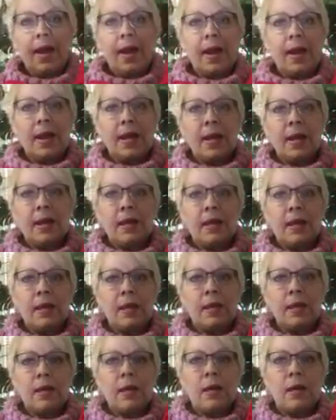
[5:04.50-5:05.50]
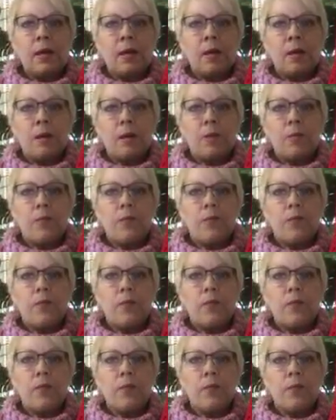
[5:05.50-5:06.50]
And
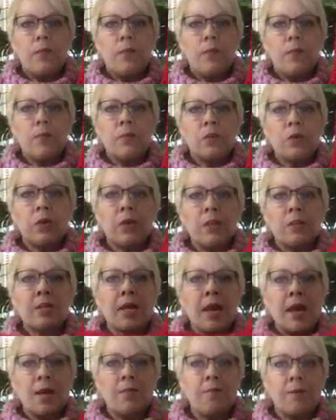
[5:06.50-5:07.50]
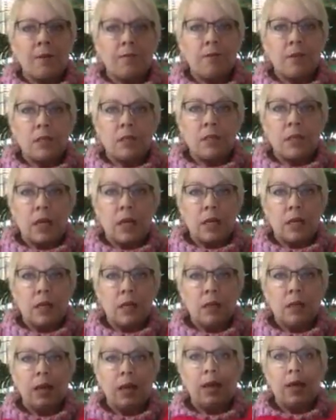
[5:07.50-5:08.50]
so here's half of it done,
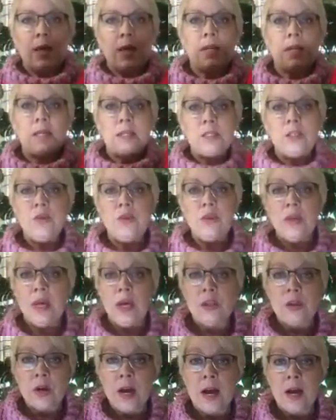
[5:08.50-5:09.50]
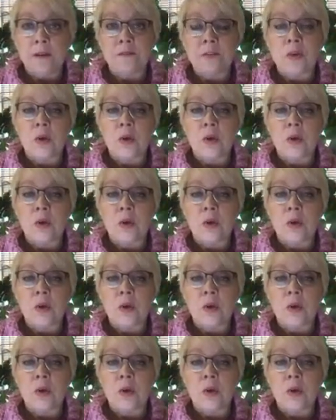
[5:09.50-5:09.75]
and now I need to do the other half.